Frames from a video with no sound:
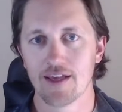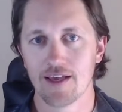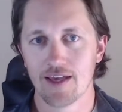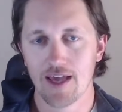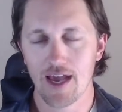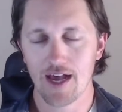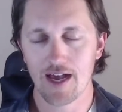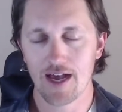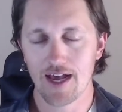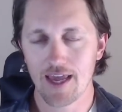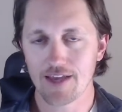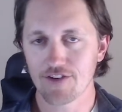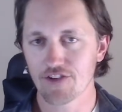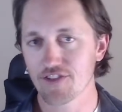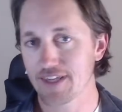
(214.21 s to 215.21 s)
and
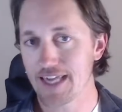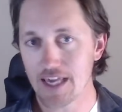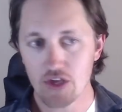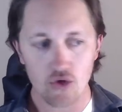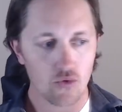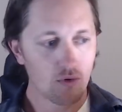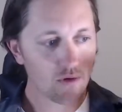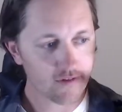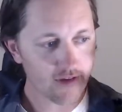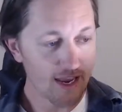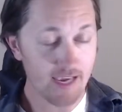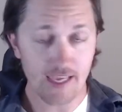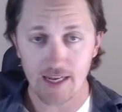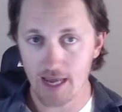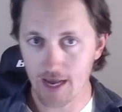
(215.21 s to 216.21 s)
just get you
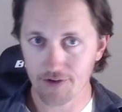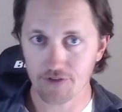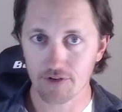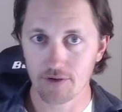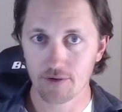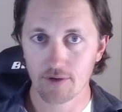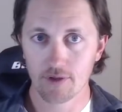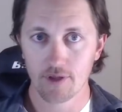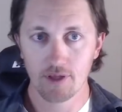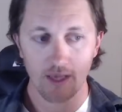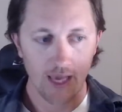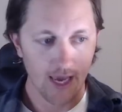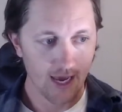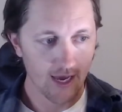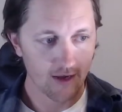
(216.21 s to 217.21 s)
taking action
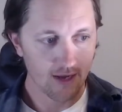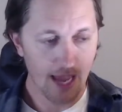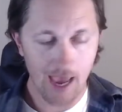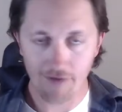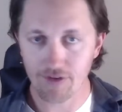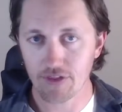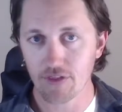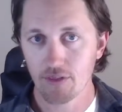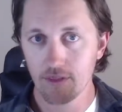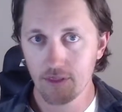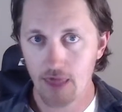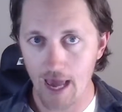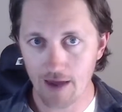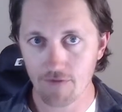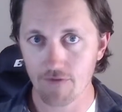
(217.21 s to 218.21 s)
and having
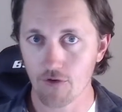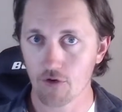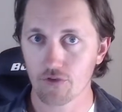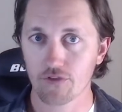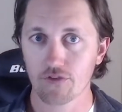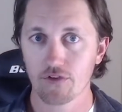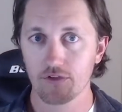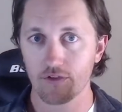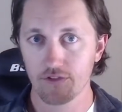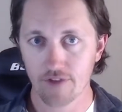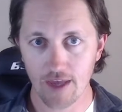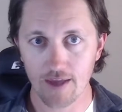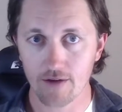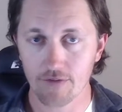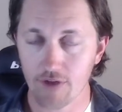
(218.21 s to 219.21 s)
that first
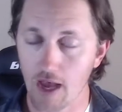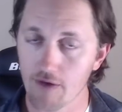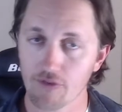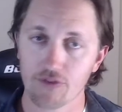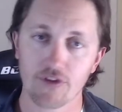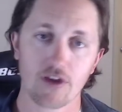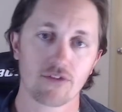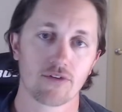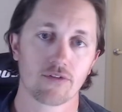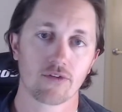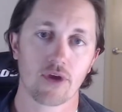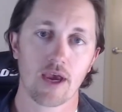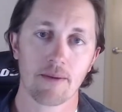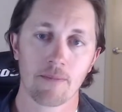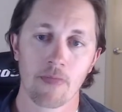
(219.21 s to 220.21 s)
set of conversations.
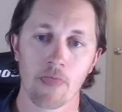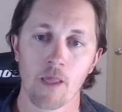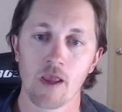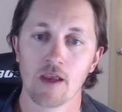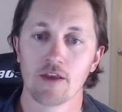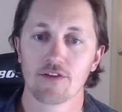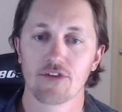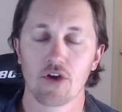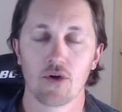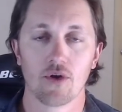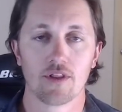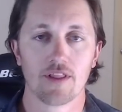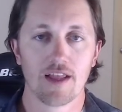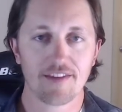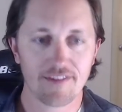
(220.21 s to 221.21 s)
Okay, so
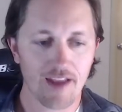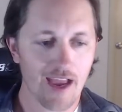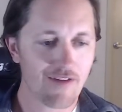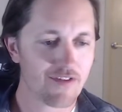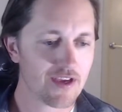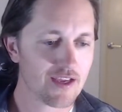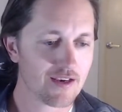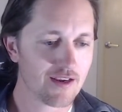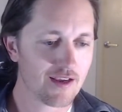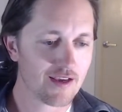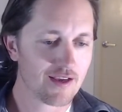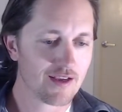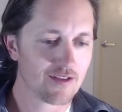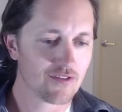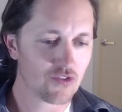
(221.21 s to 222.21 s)
let's dive in
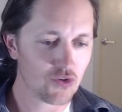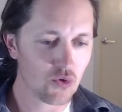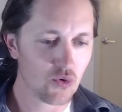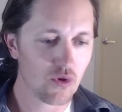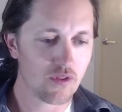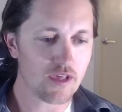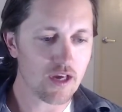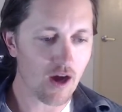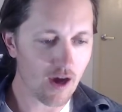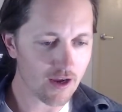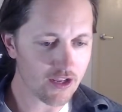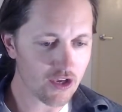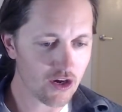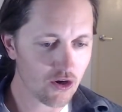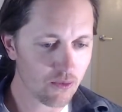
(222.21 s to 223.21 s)
to the
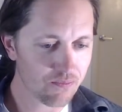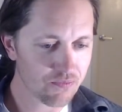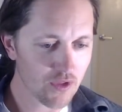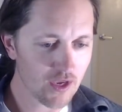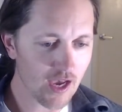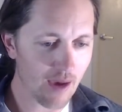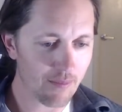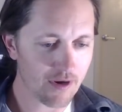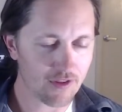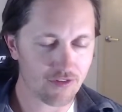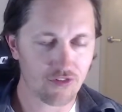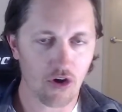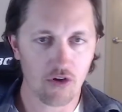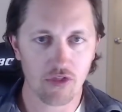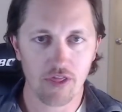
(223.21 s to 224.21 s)
audio. I'm going to
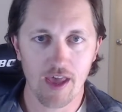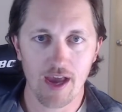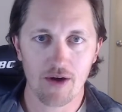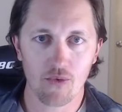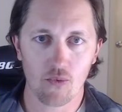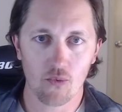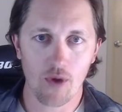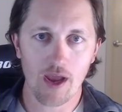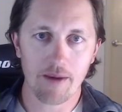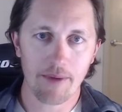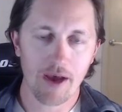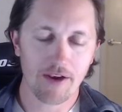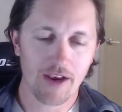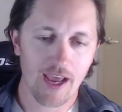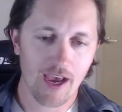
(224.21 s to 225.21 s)
start that right
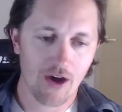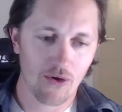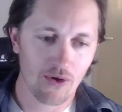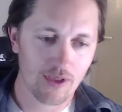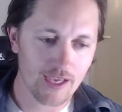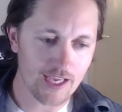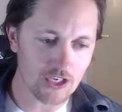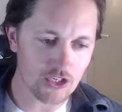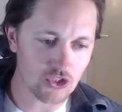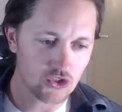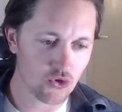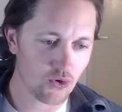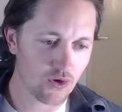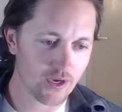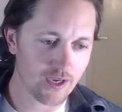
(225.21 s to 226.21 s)
about now.
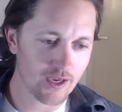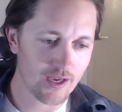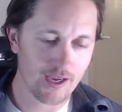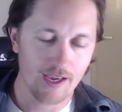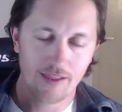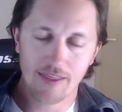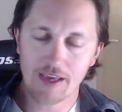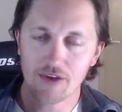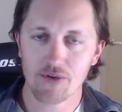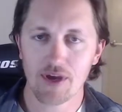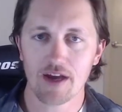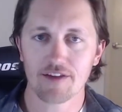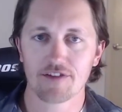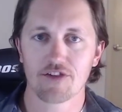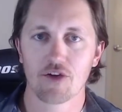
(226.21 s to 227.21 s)
Enjoy. Thank you
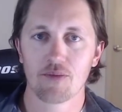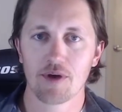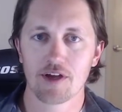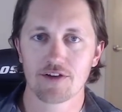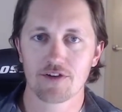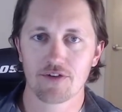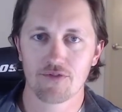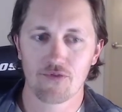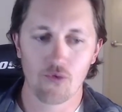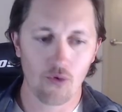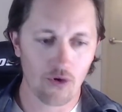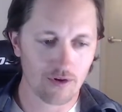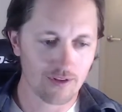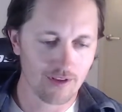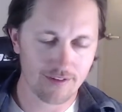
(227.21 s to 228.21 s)
guys so much
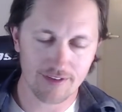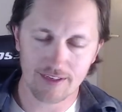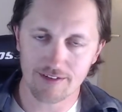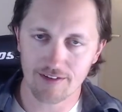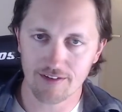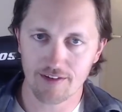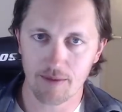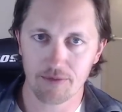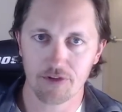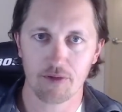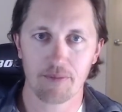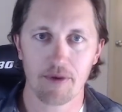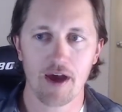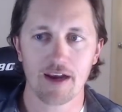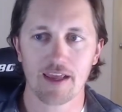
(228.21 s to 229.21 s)
for listening to this episode of
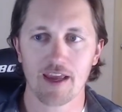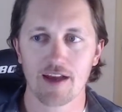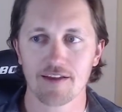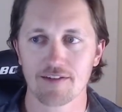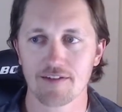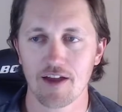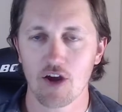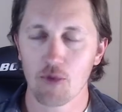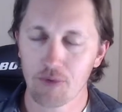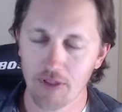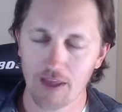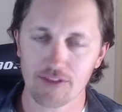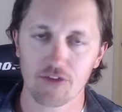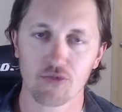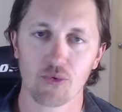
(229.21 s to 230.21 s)
the podcast. I hope you
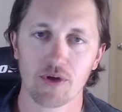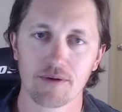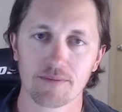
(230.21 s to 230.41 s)
like this one.